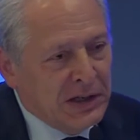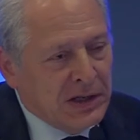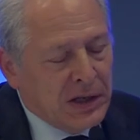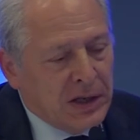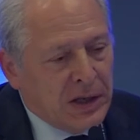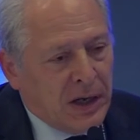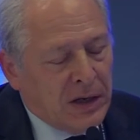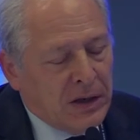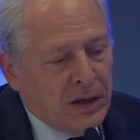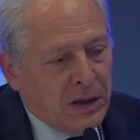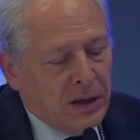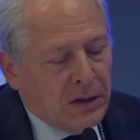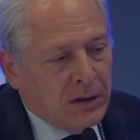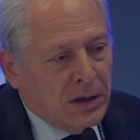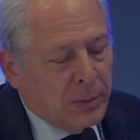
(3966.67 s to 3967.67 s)
Then
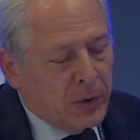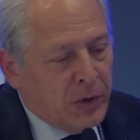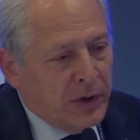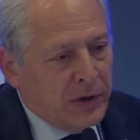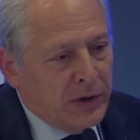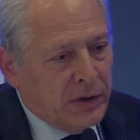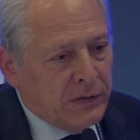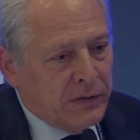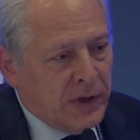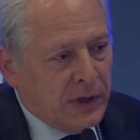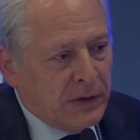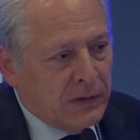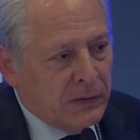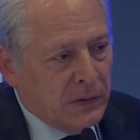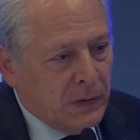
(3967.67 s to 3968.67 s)
the point is
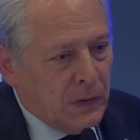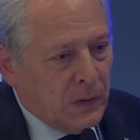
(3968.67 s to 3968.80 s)
that